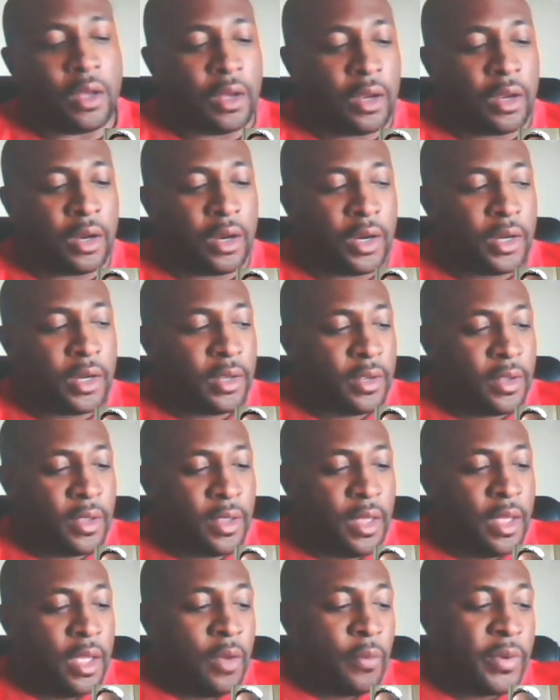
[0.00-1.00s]
right.
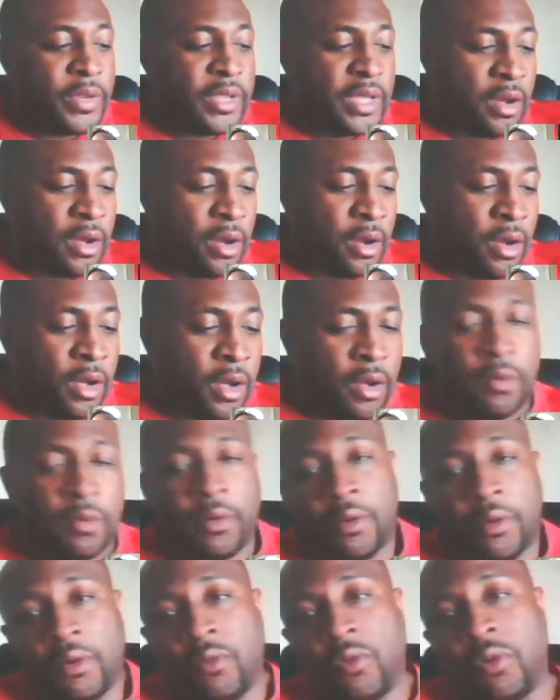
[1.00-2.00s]
Well, yeah. I
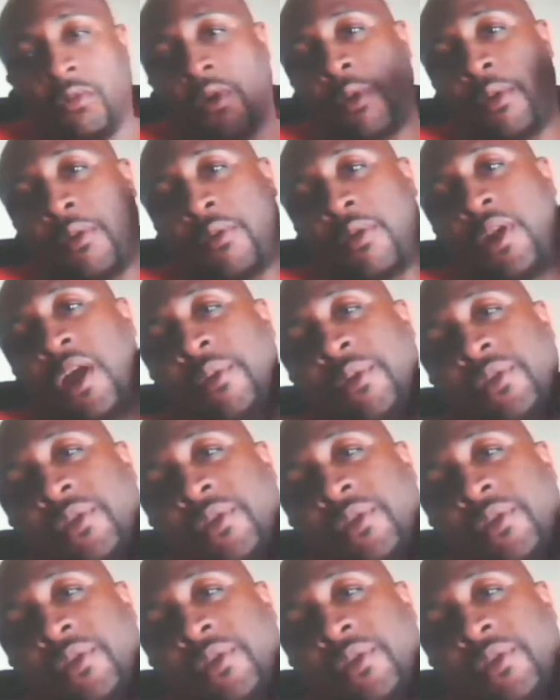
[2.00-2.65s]
don't know what I